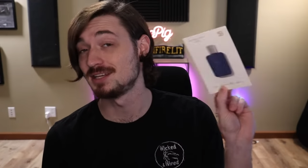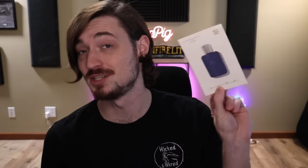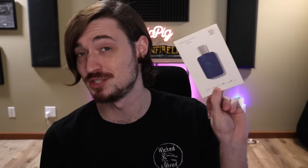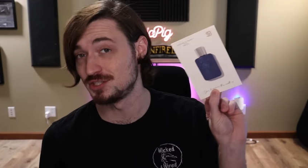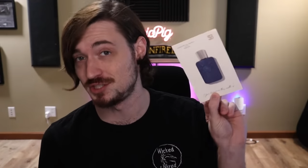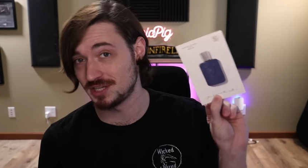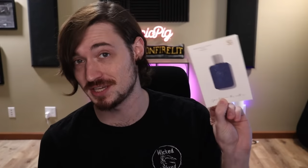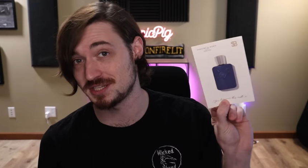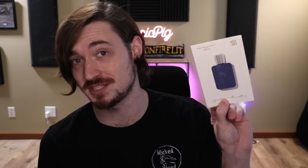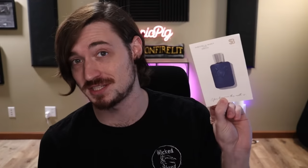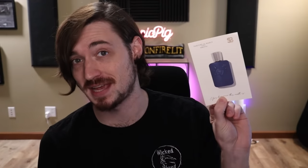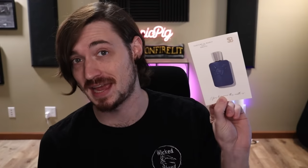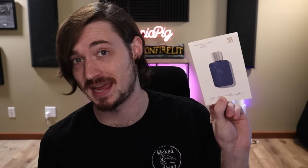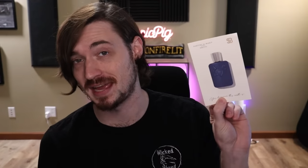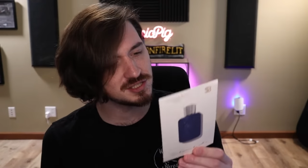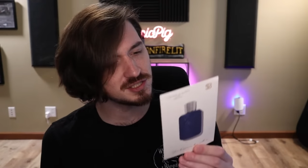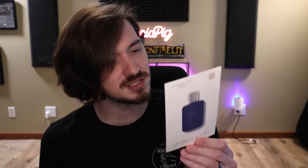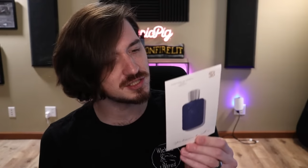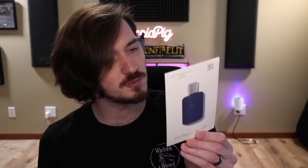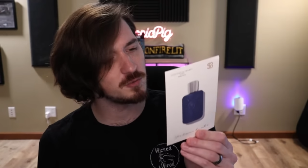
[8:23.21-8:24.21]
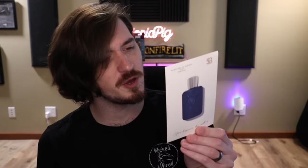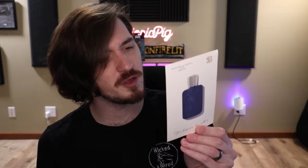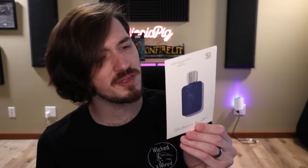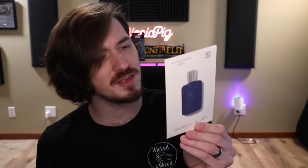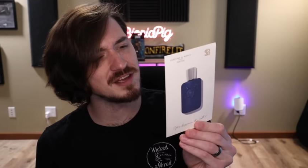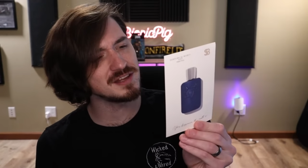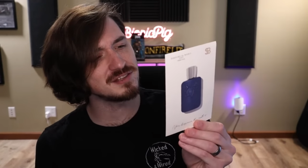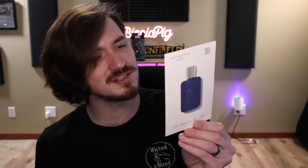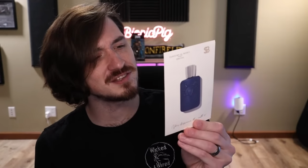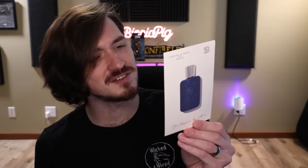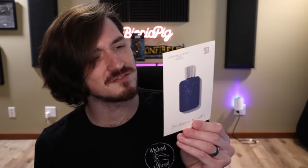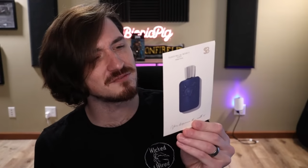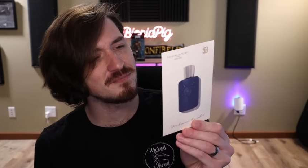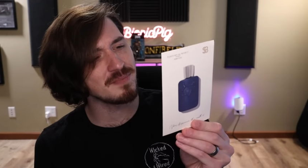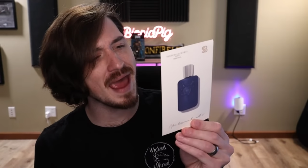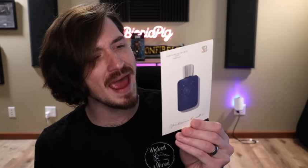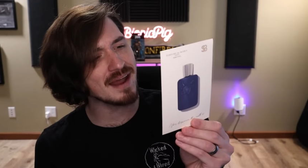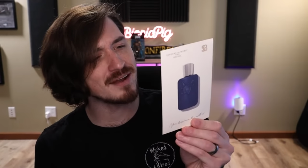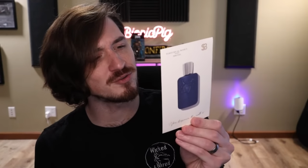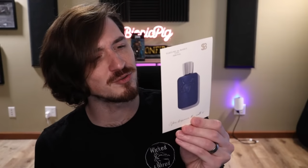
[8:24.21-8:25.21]
Just saying. With hints of
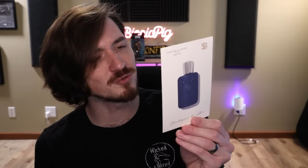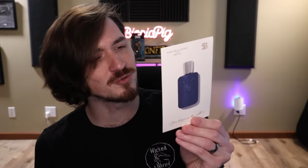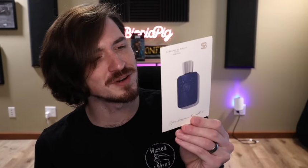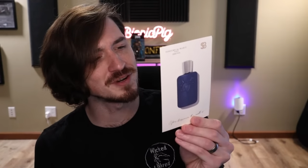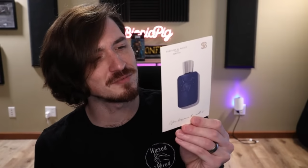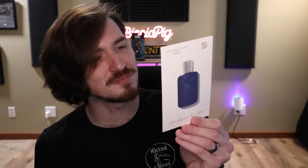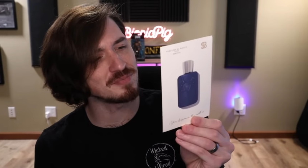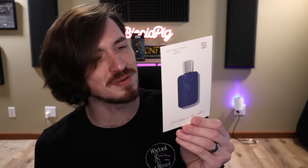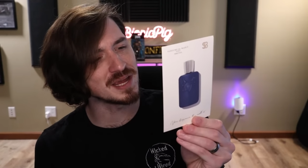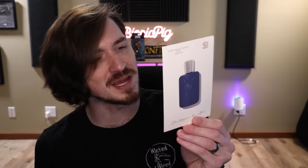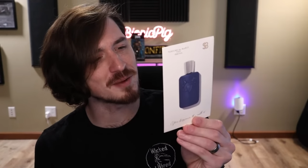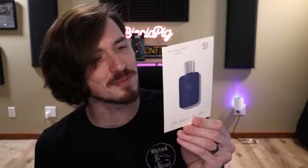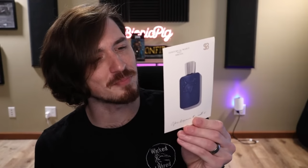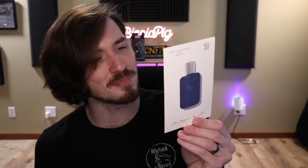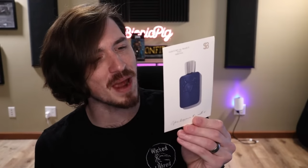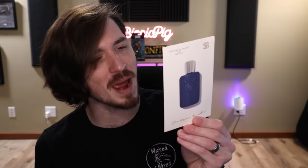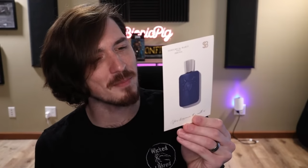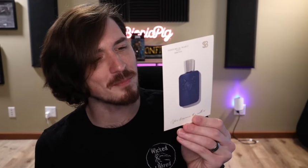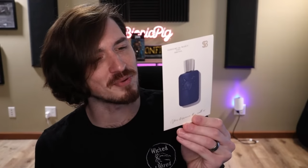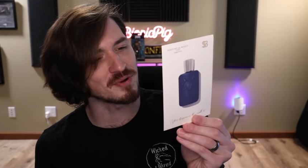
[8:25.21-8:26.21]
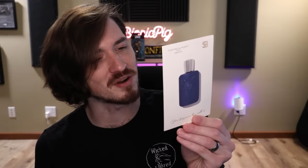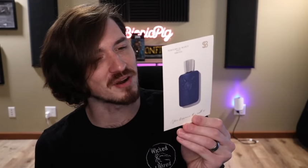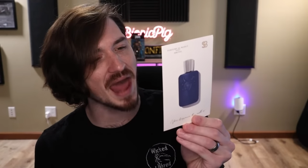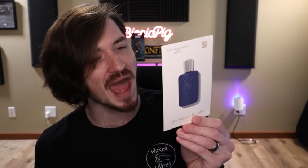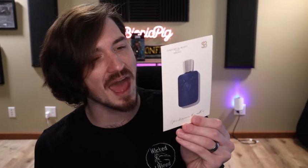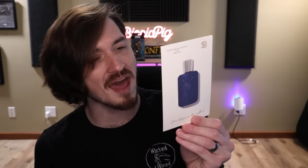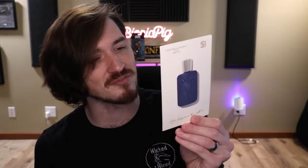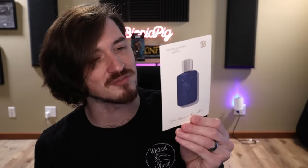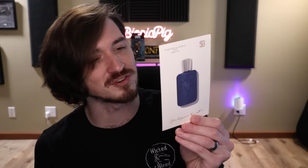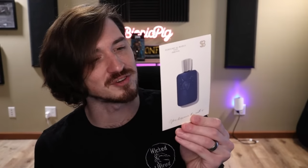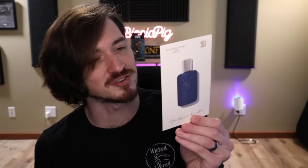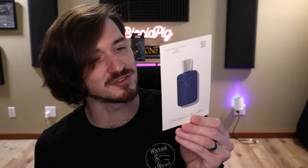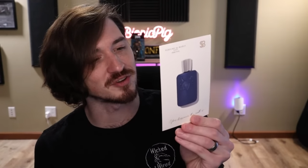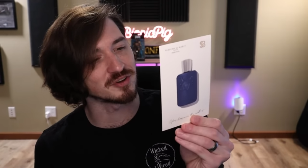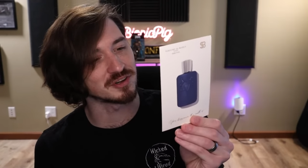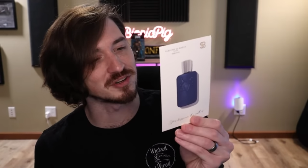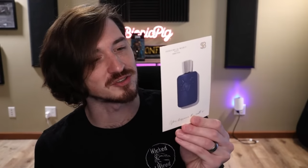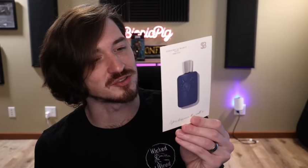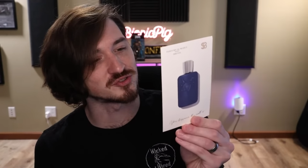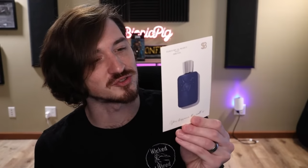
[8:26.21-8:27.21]
mandarin, pink pepper,
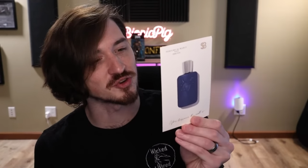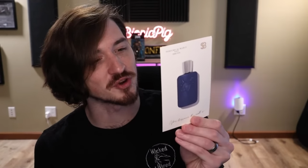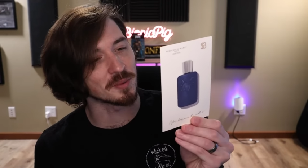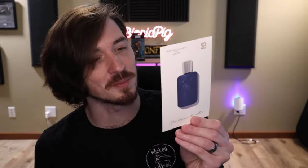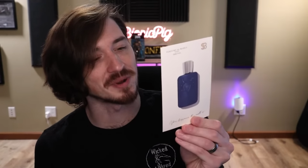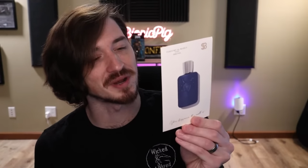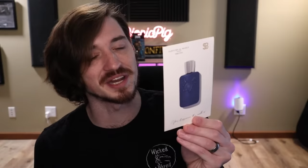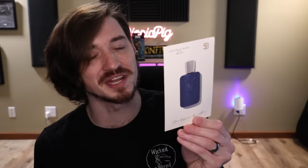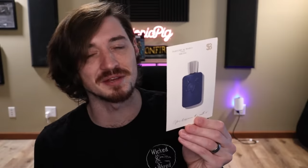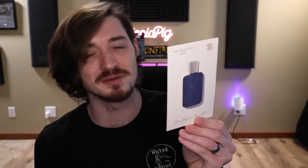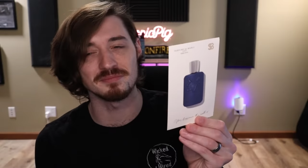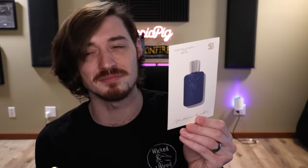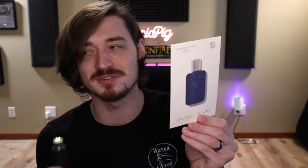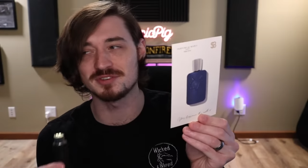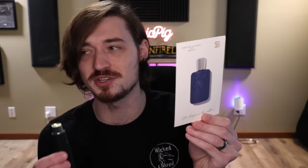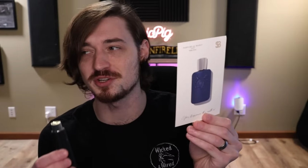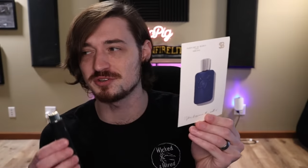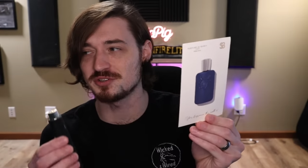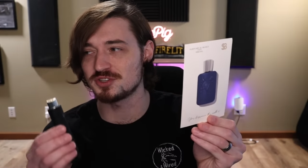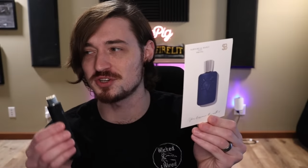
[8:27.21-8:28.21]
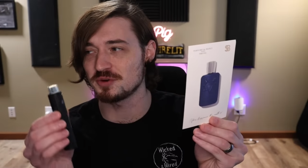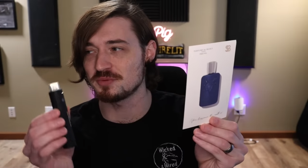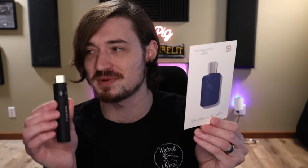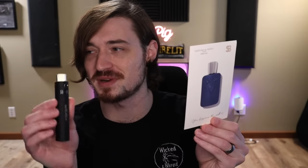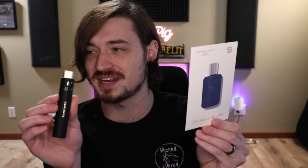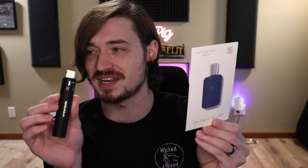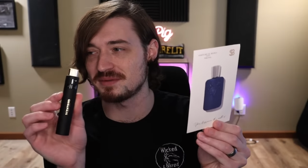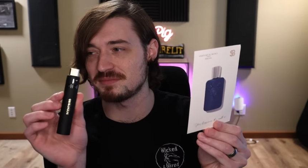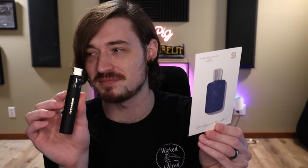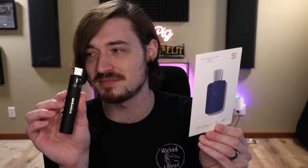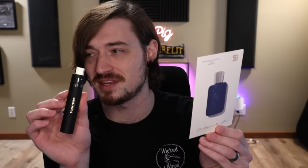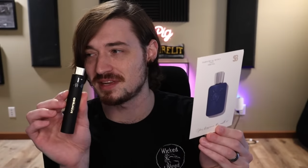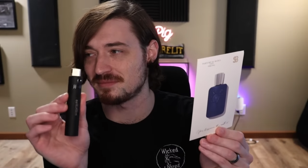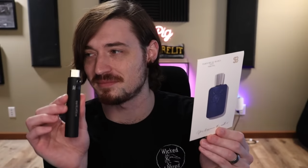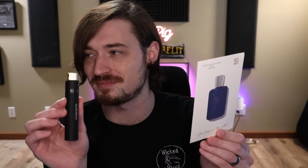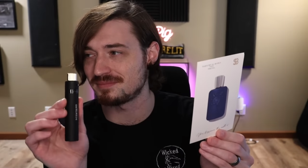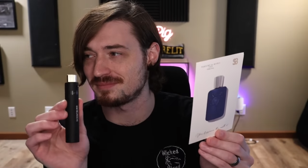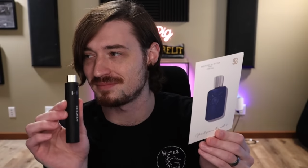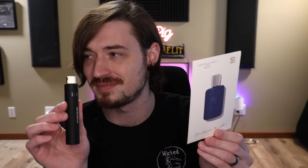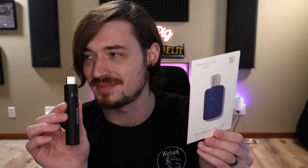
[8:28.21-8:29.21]
lavender, germanium. germanium.